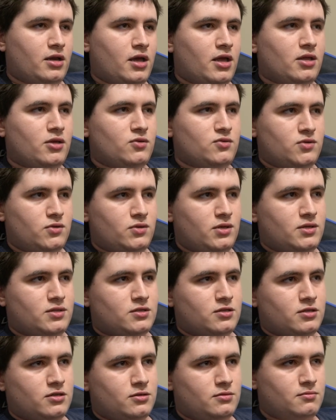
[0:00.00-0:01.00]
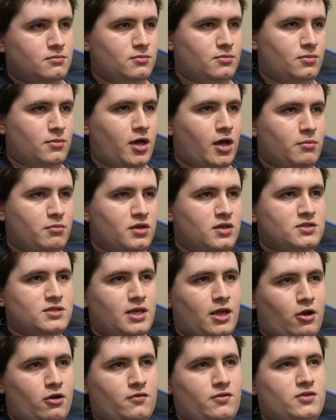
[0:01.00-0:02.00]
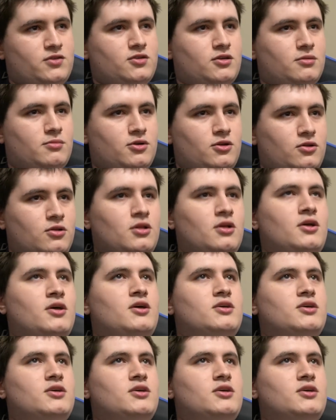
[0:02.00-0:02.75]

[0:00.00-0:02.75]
and you do need to not be scared of the terminal.